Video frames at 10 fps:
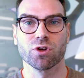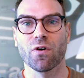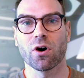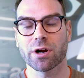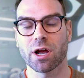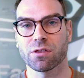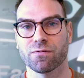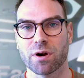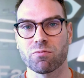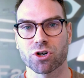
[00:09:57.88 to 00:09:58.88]
You've already got the
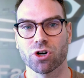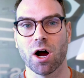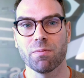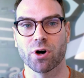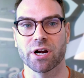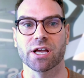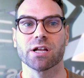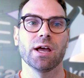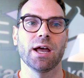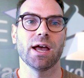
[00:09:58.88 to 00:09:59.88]
framework you're operating
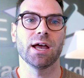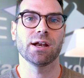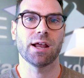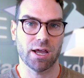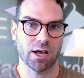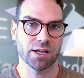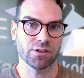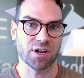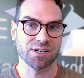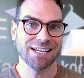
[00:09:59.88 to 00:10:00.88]
in, and AI
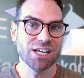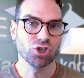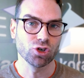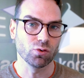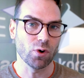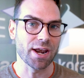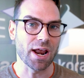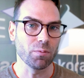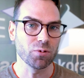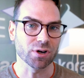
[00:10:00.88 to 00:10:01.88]
can then teach you and
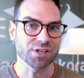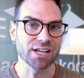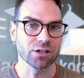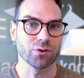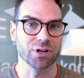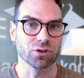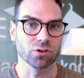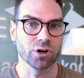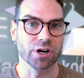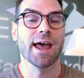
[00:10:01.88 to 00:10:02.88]
help you accelerate your
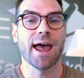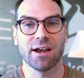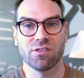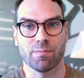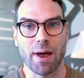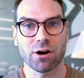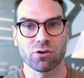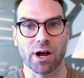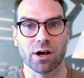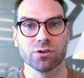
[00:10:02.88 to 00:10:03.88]
learning. And in the
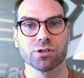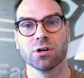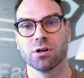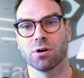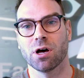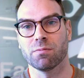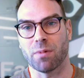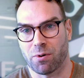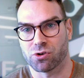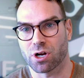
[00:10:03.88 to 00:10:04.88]
background,
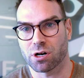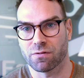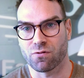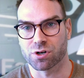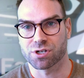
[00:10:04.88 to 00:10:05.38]
my postdoc, of course,